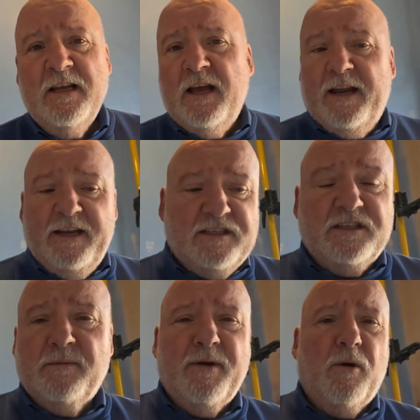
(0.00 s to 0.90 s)
And this is
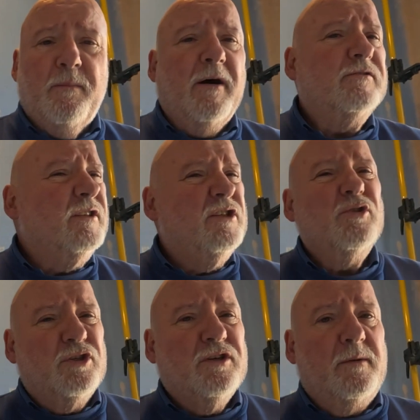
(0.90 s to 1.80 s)
a metal bath, so this is
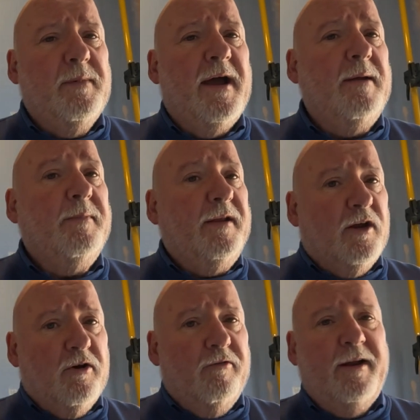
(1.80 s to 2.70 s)
not too bad, but the
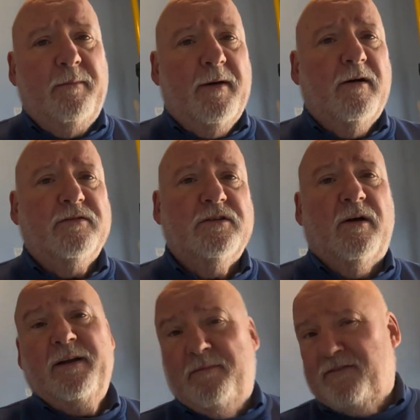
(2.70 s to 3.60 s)
acrylic baths,
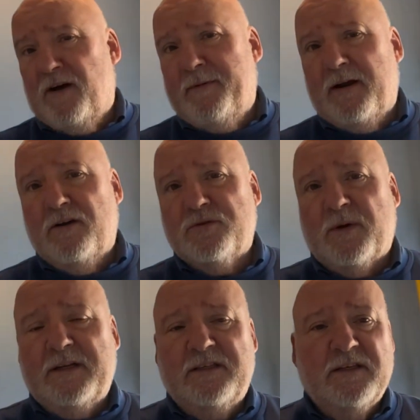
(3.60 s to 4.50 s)
like fiberglass
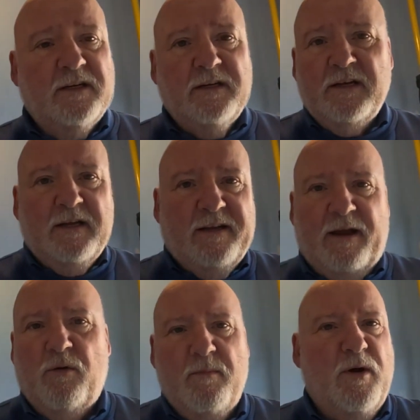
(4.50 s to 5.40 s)
ones, they
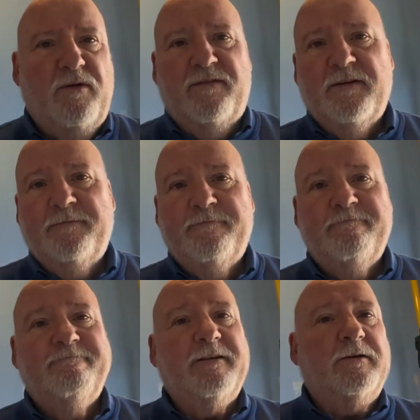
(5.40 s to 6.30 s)
all move,
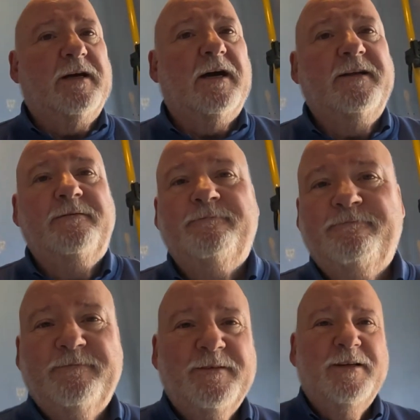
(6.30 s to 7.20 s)
okay?
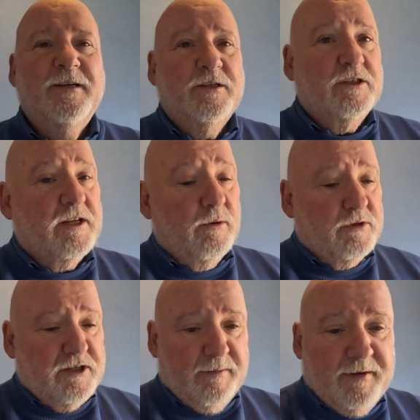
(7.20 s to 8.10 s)
Just a little
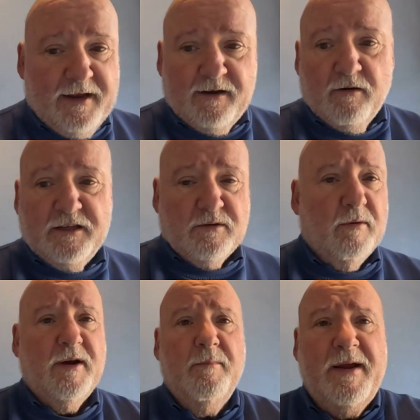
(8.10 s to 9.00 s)
tip there, guys. So I'm
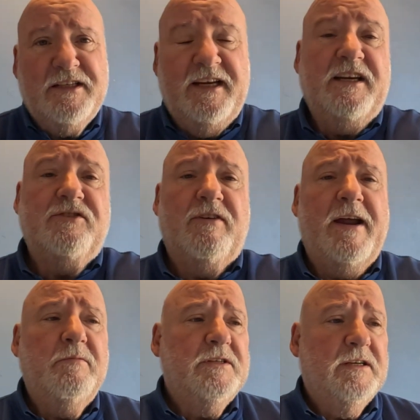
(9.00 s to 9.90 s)
going to mastic this
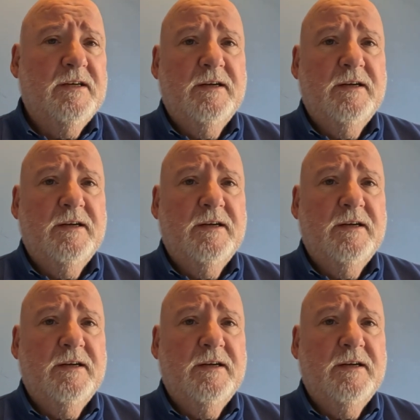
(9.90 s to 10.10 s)
round.